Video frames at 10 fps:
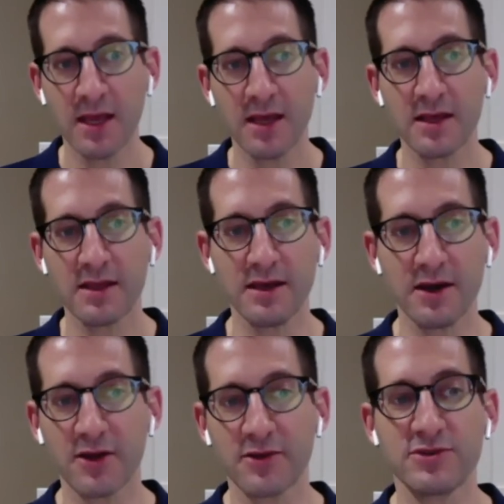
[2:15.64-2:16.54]
The
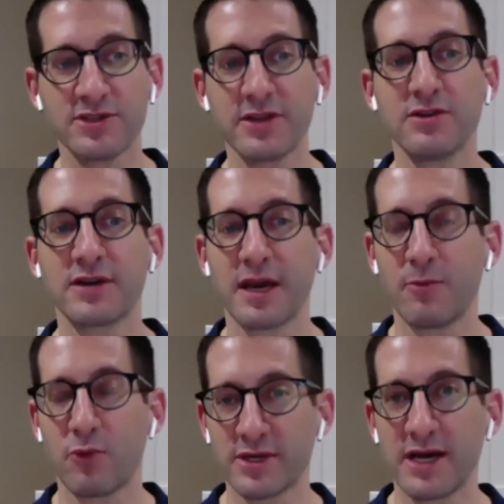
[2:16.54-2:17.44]
authors did look at
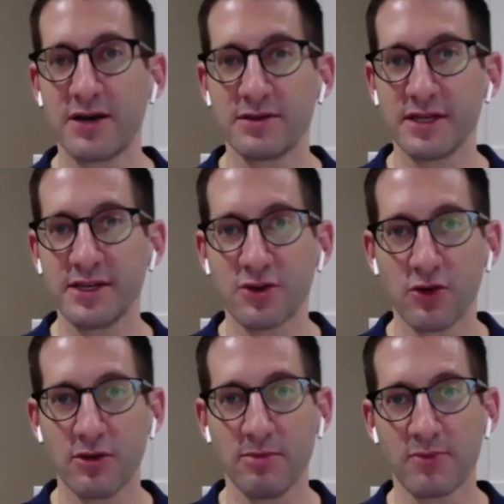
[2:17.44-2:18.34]
mortality, total
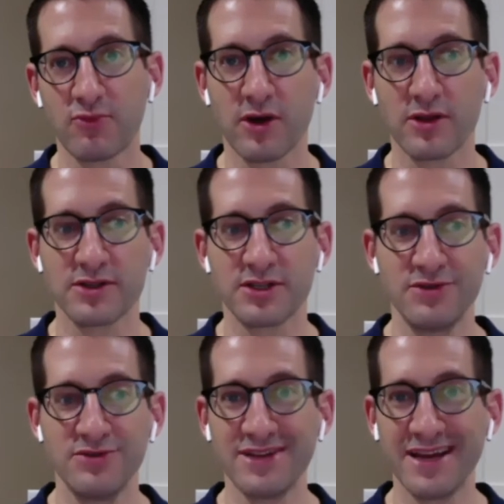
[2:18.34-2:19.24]
blood products used,
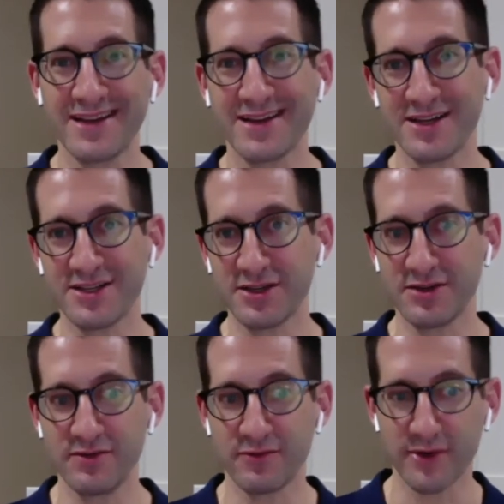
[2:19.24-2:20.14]
and
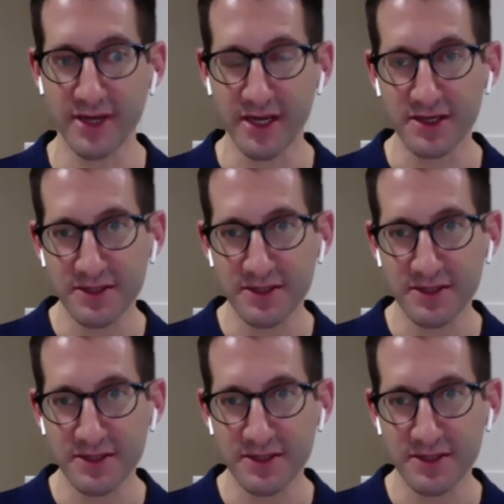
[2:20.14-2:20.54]
ICU-free days.